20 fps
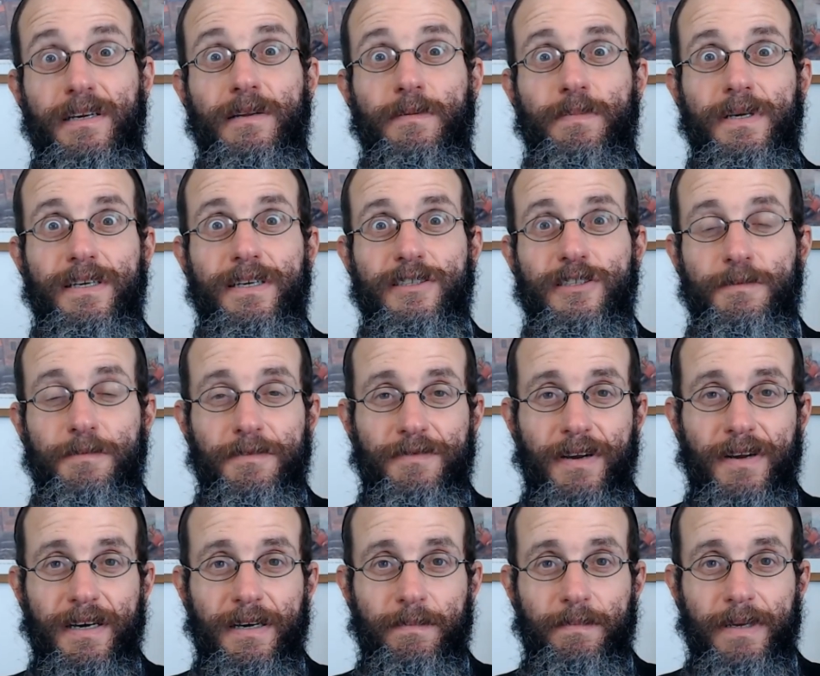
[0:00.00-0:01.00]
it appears to be
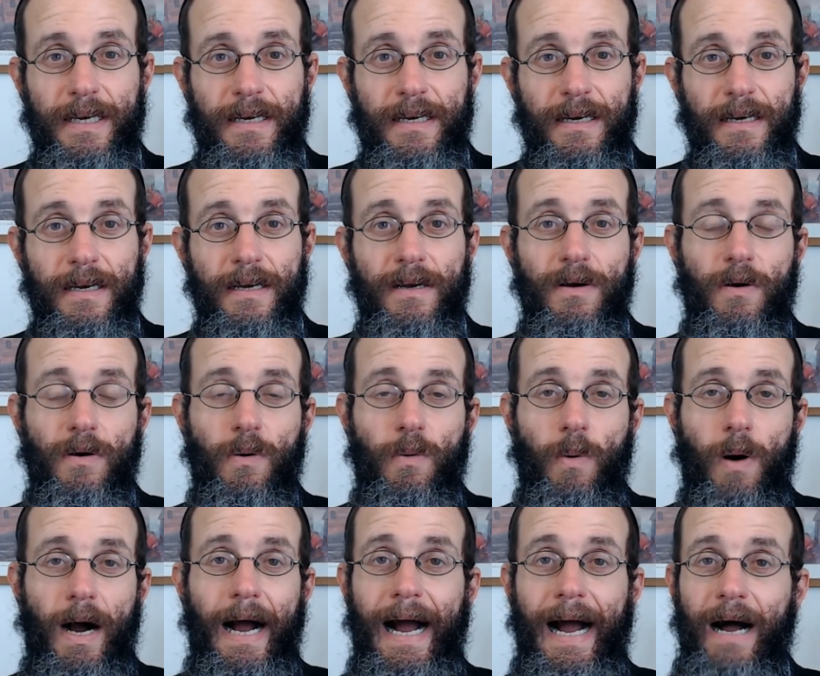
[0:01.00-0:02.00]
very big.
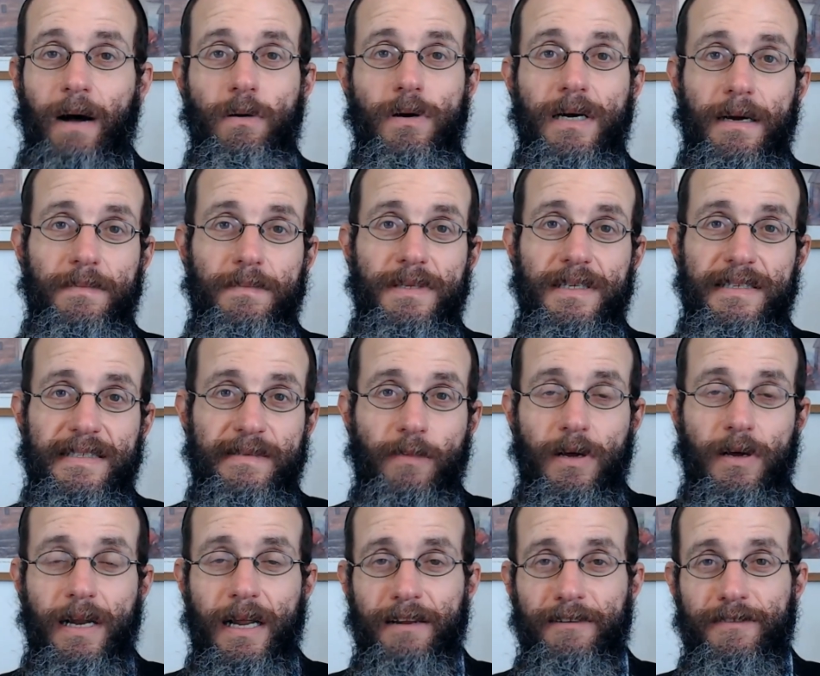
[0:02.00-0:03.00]
How come this
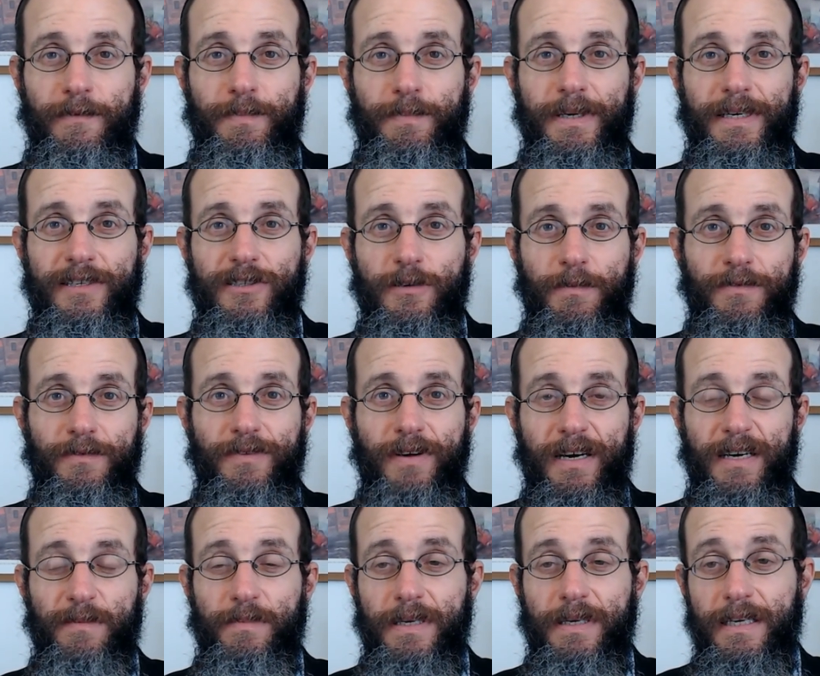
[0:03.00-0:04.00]
small aleph appears to be
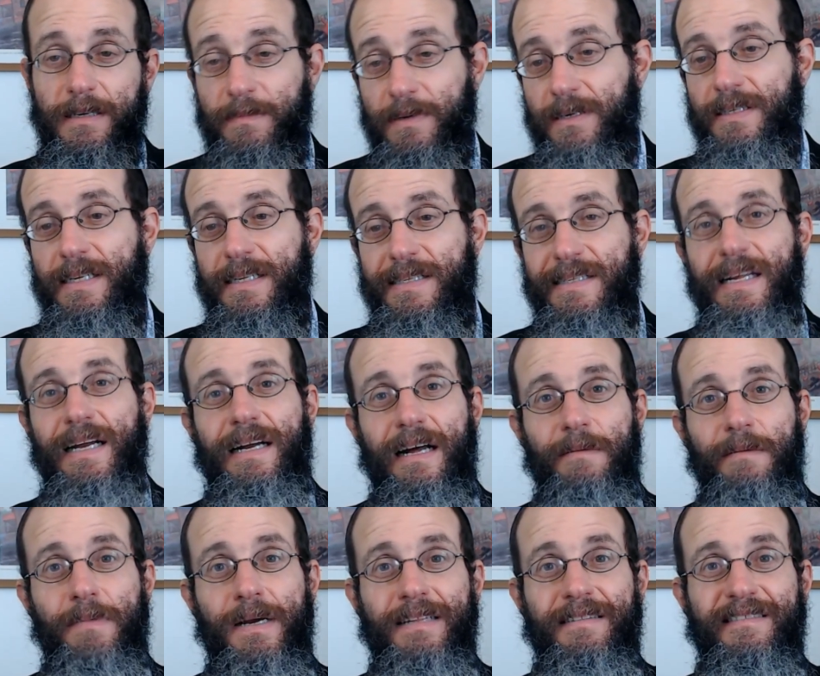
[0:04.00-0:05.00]
very big? Because it's like
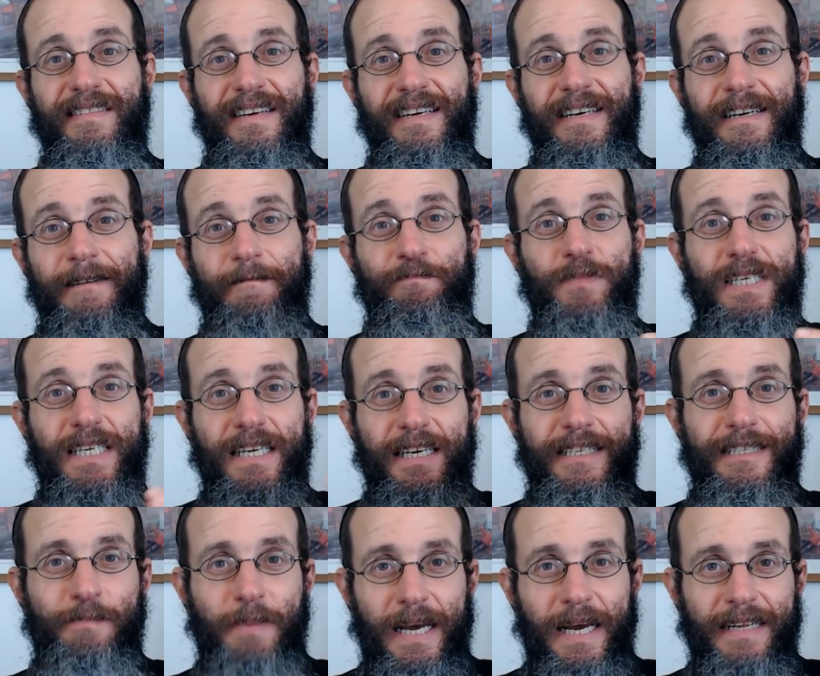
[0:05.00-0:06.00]
chametz. It
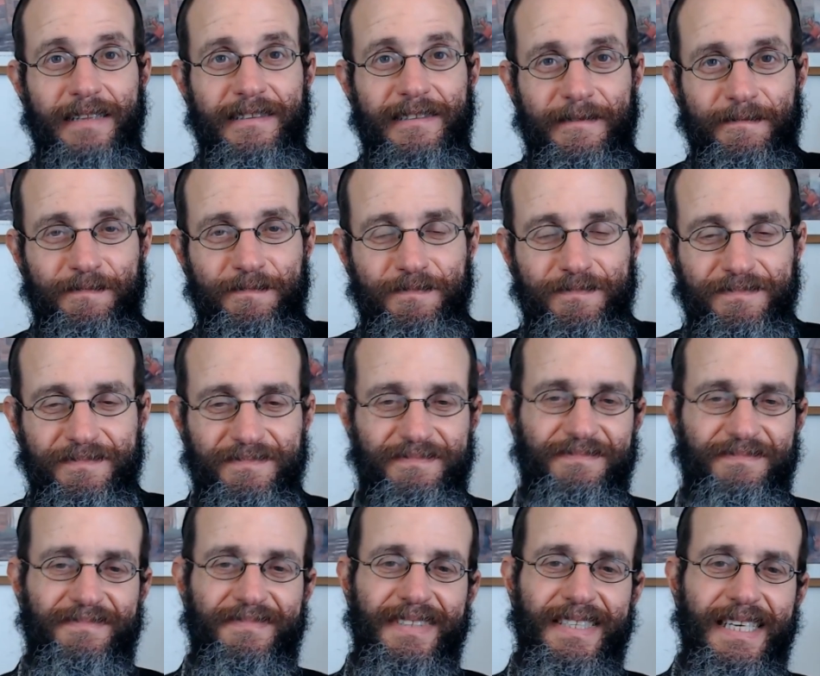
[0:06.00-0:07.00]
expands.
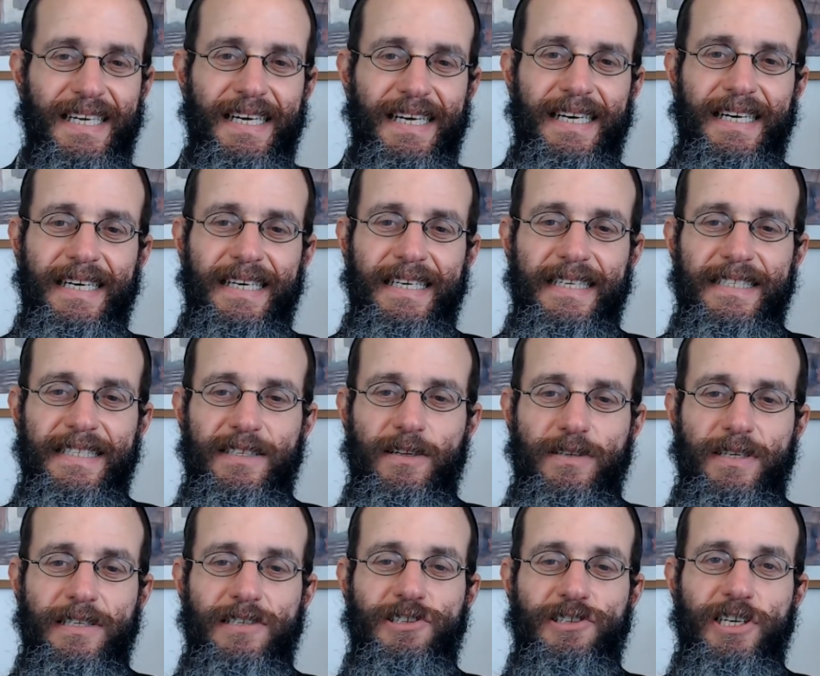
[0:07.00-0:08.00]
So
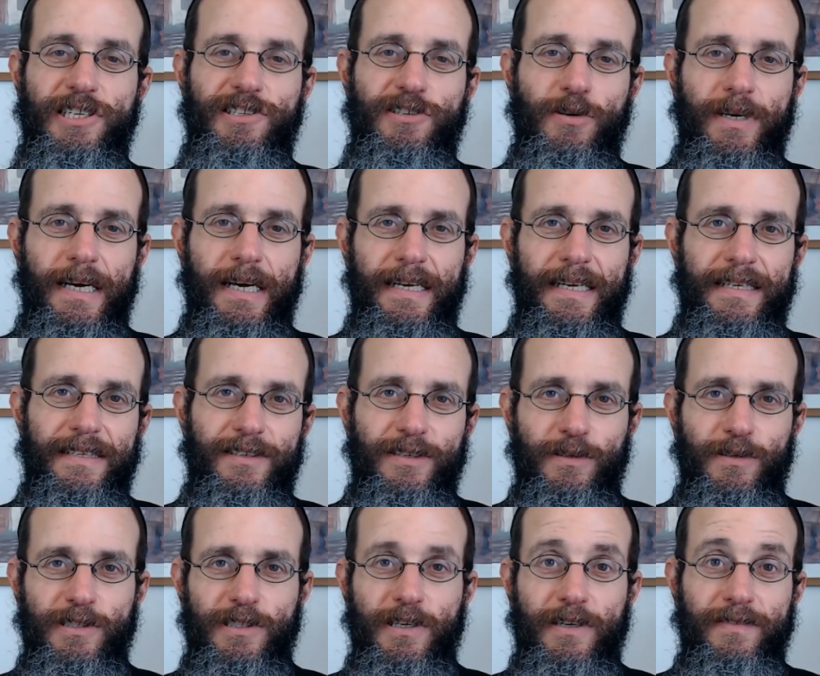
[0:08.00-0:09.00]
this is just to get
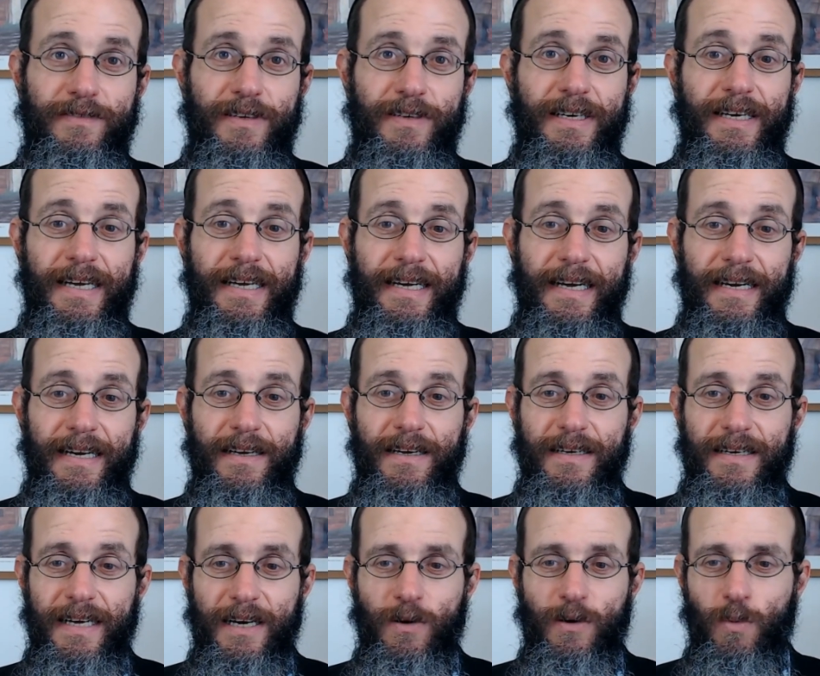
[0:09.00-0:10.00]
into sort of
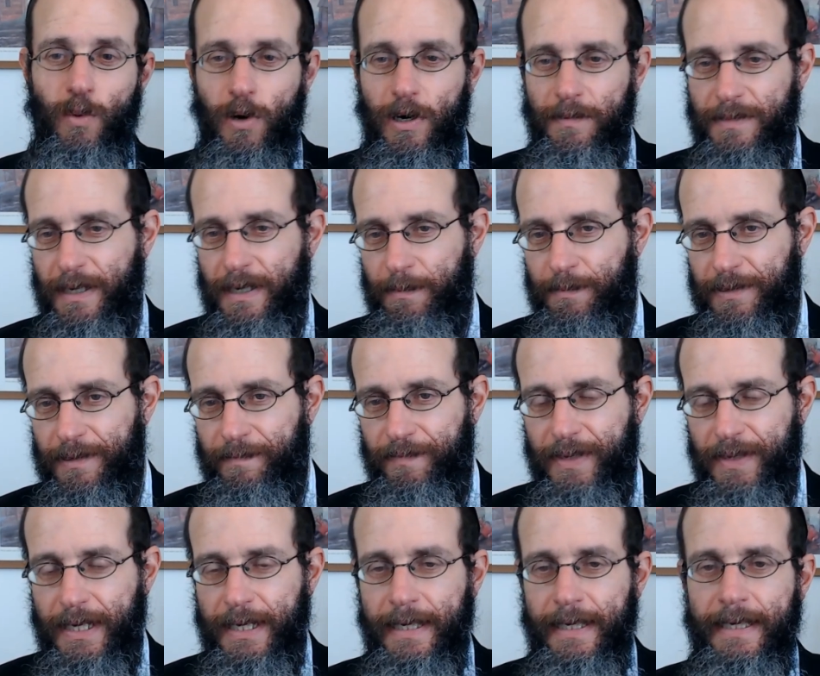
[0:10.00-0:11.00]
getting warmed up.
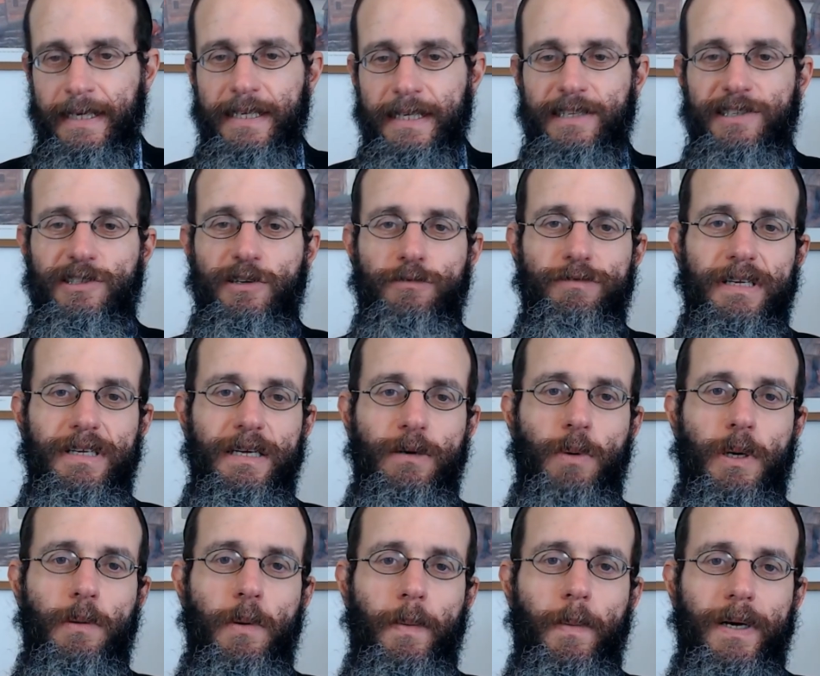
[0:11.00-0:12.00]
So really
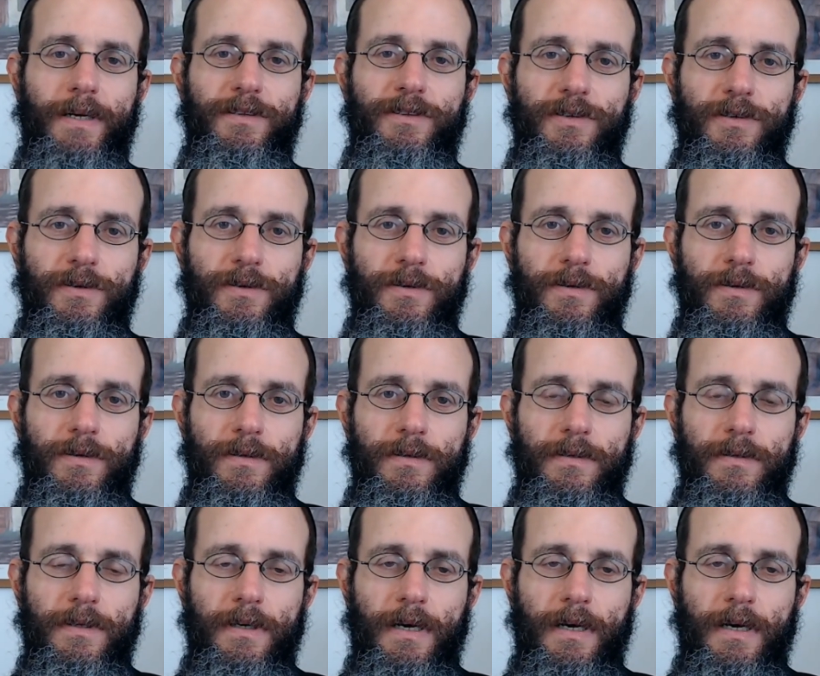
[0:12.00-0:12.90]
what we want to